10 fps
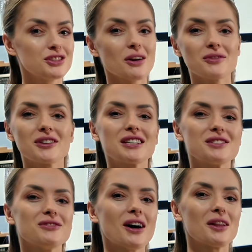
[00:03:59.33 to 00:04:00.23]
don't forget
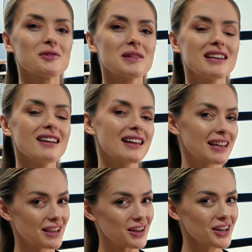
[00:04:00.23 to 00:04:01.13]
to follow me
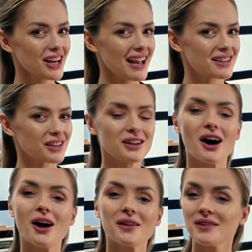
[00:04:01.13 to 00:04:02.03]
here and on
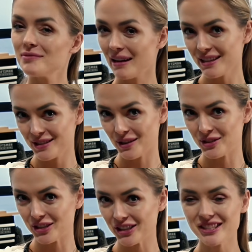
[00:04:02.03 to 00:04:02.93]
all of my
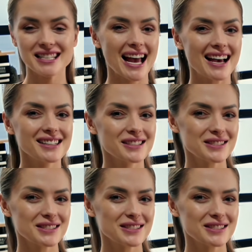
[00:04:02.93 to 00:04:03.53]
socials at